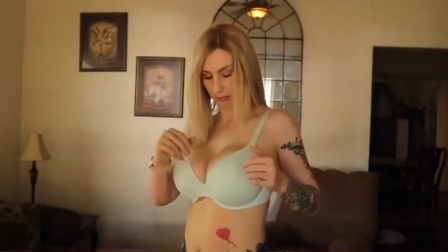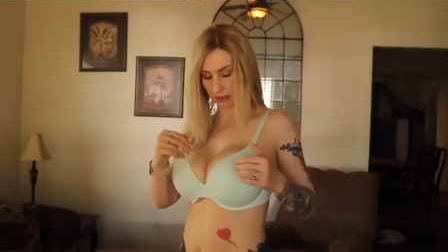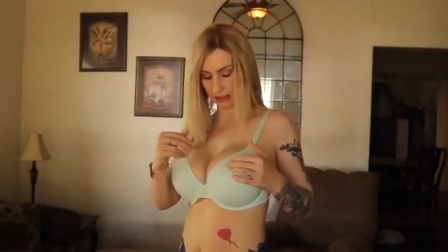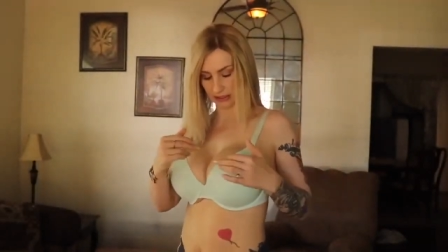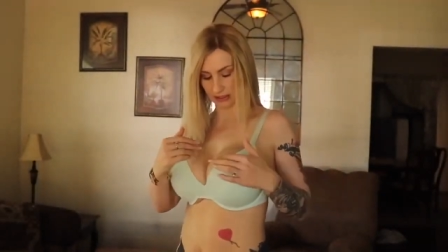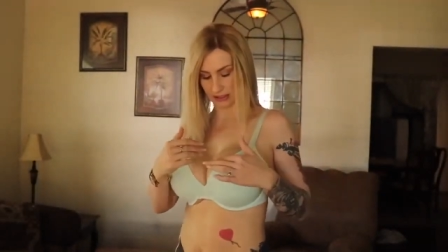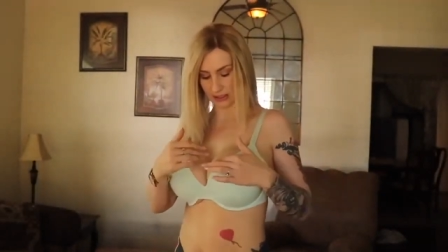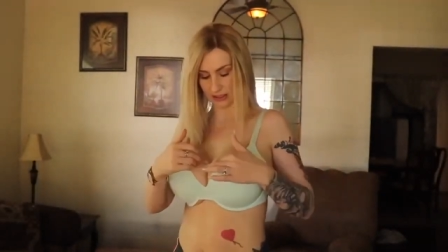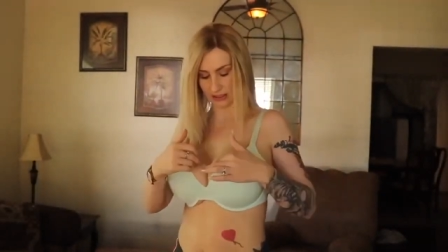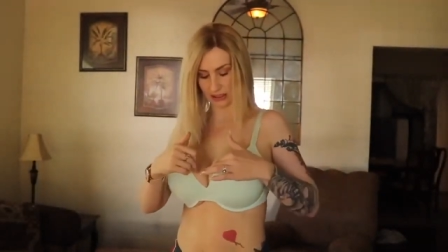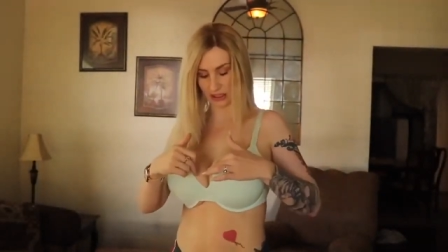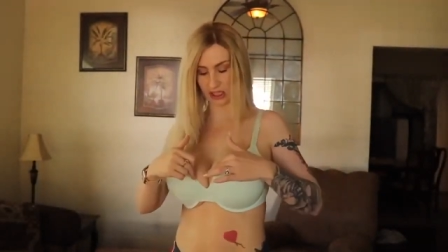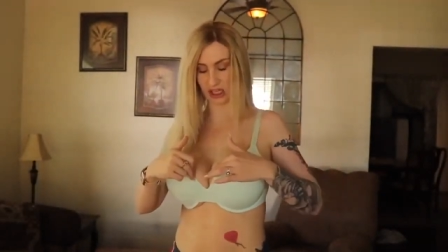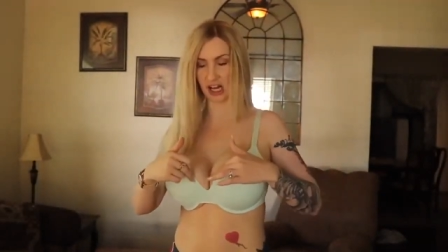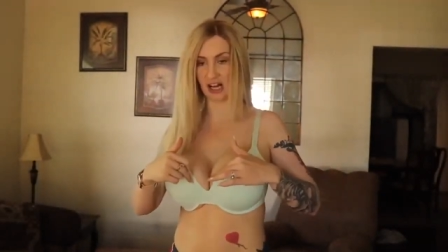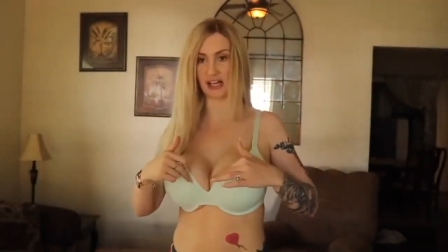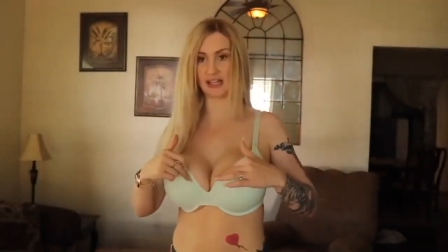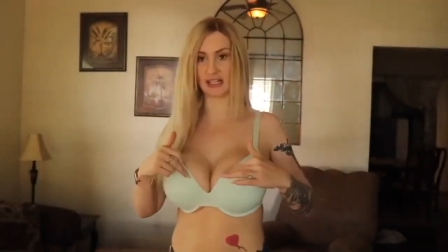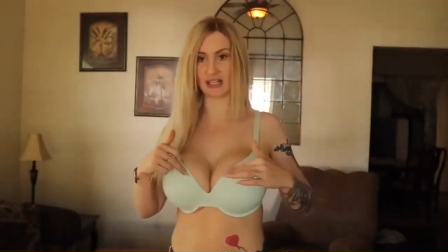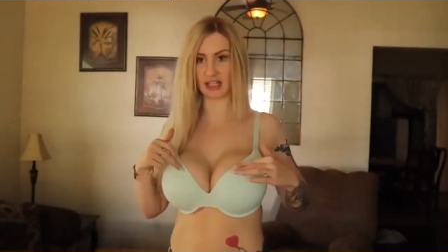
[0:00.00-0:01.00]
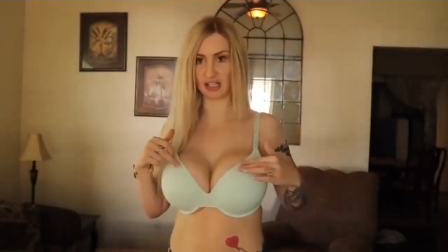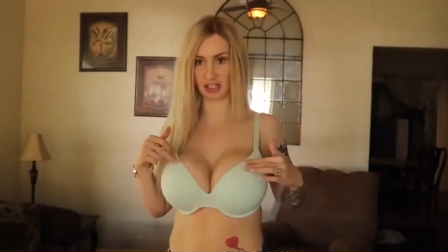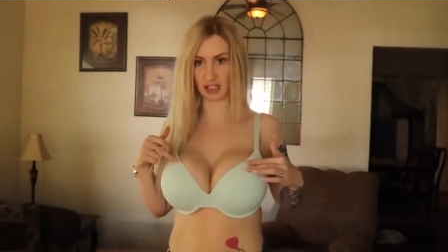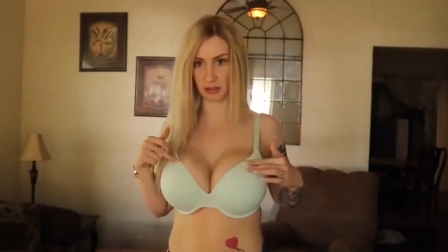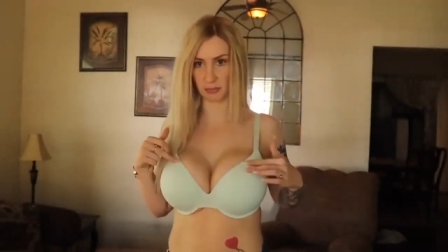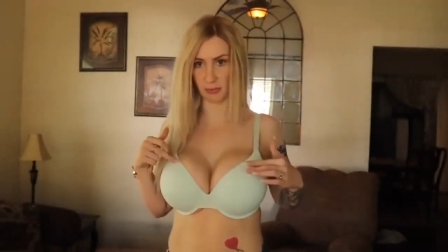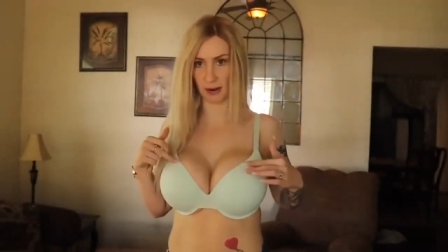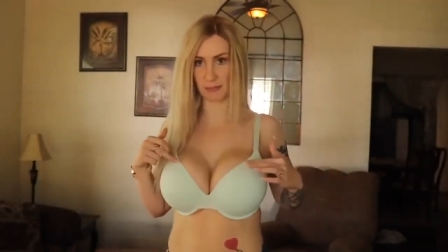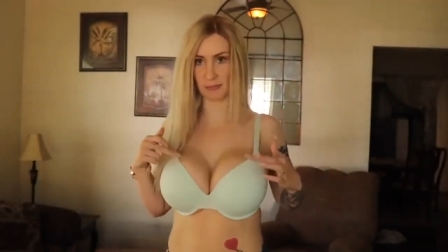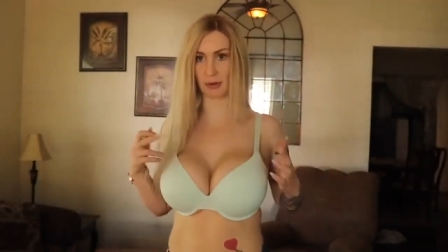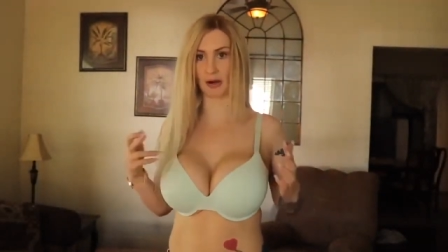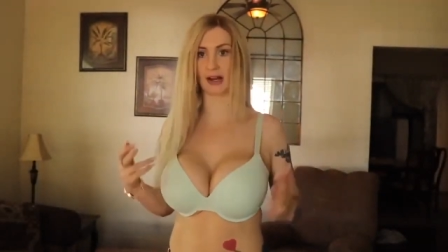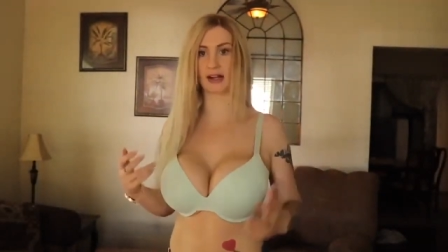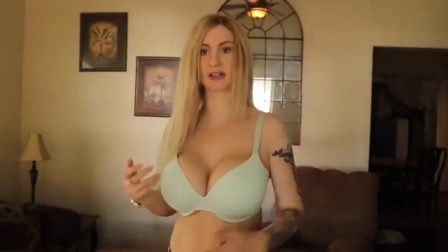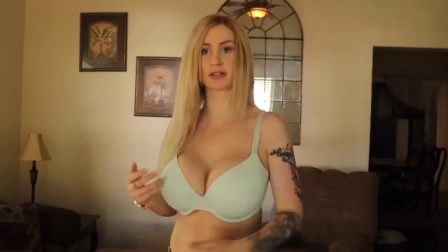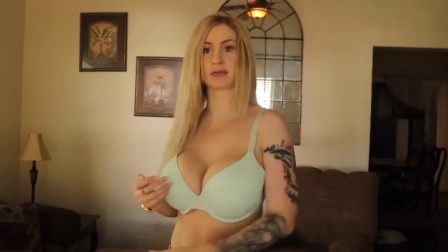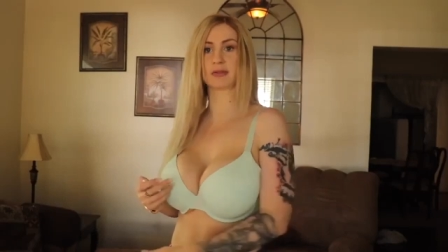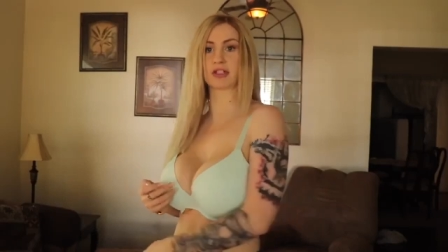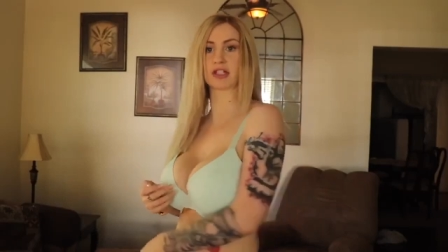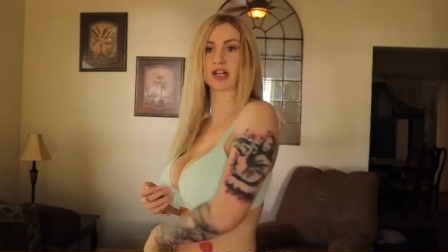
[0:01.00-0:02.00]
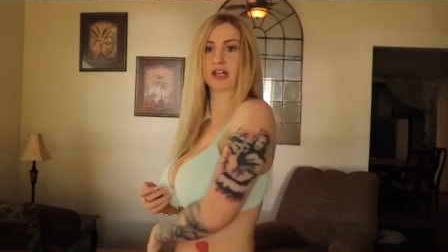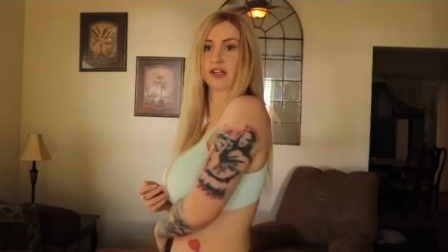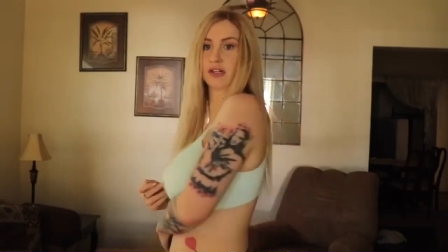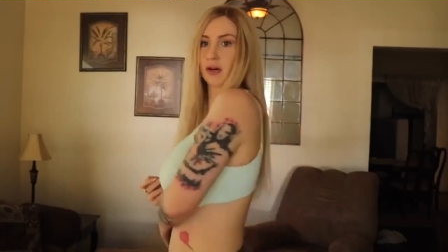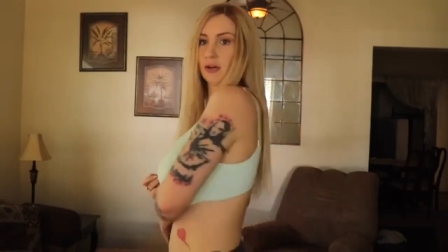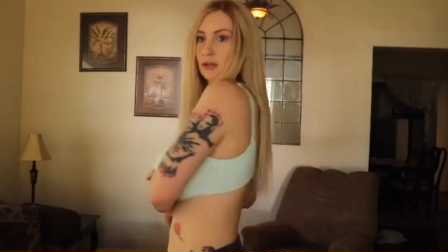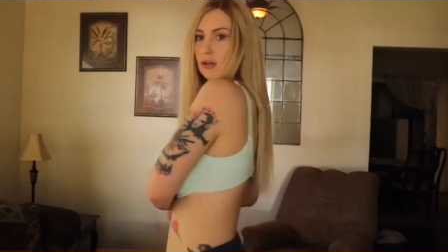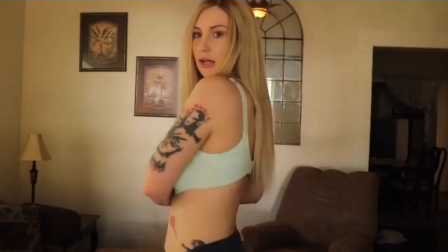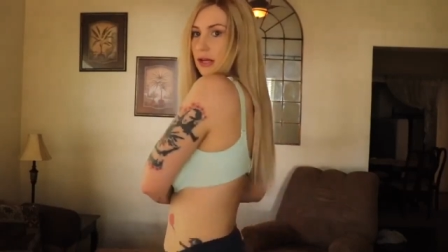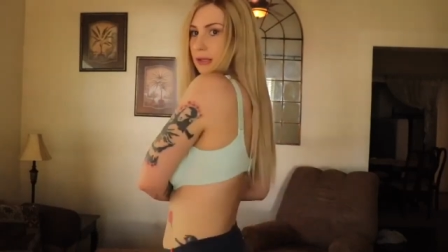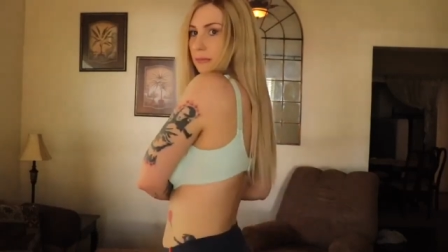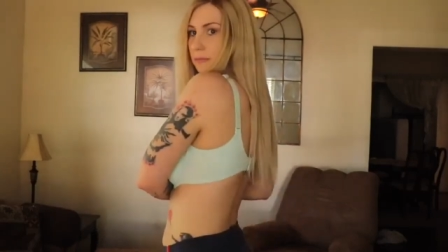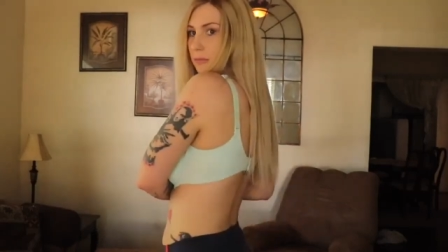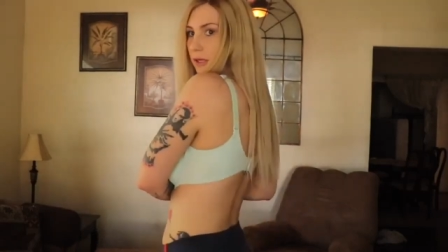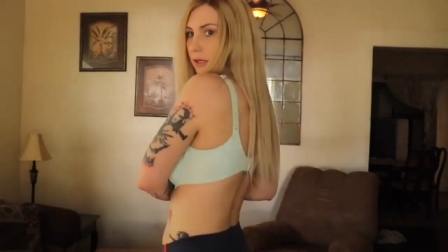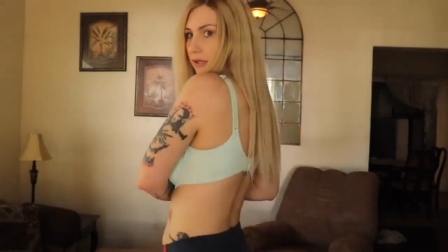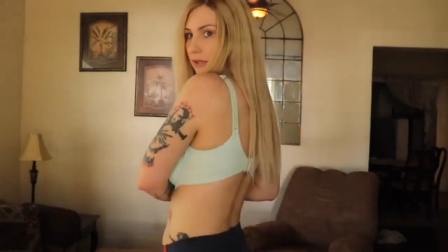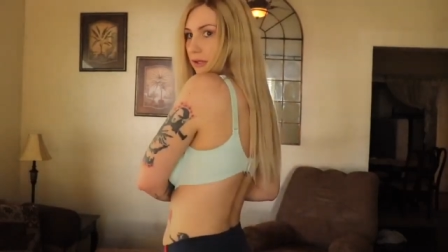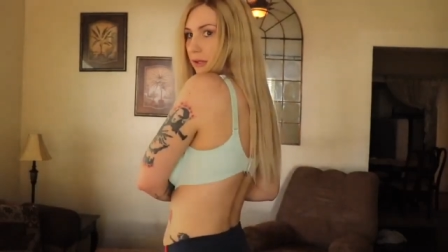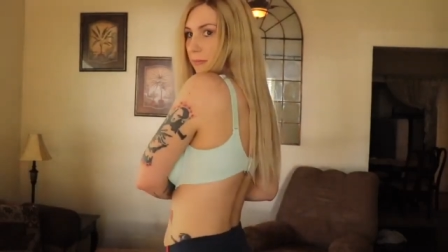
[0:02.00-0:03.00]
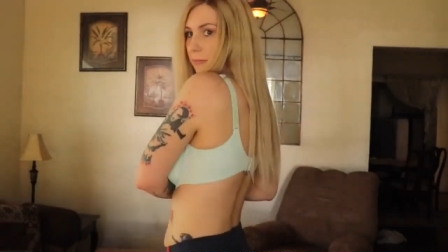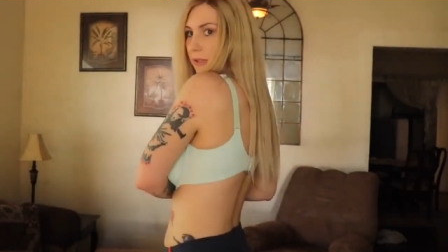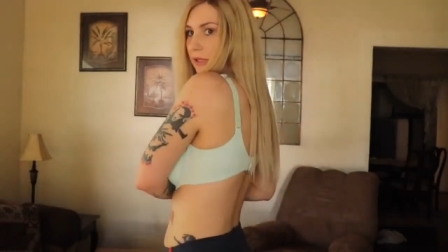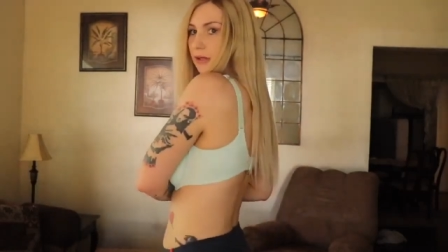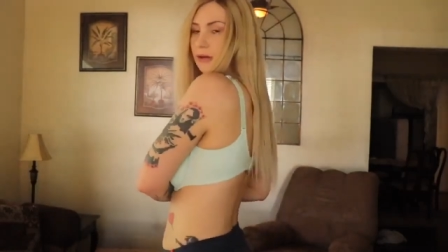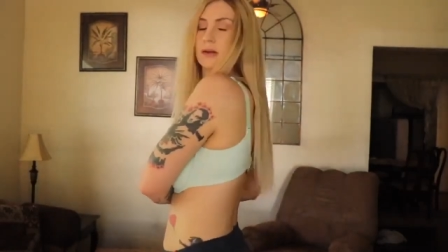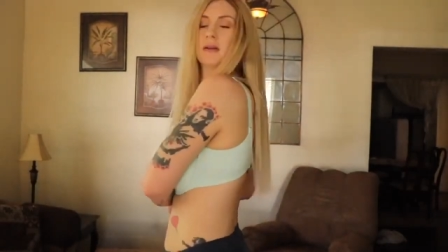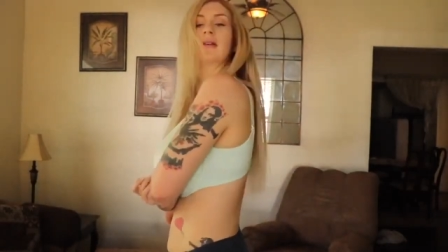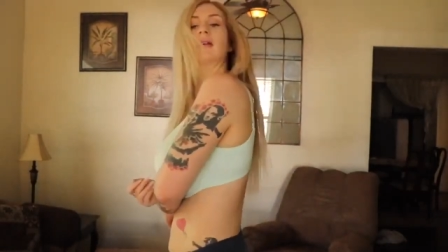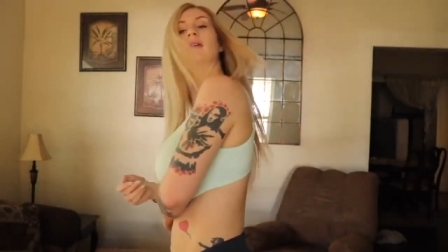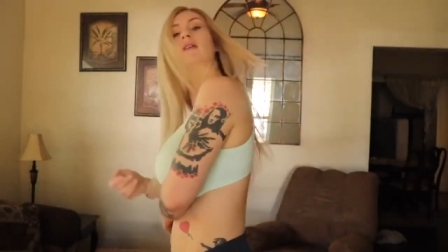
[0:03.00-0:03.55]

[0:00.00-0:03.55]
but it does cut into my breast, which I don't like, but I mean,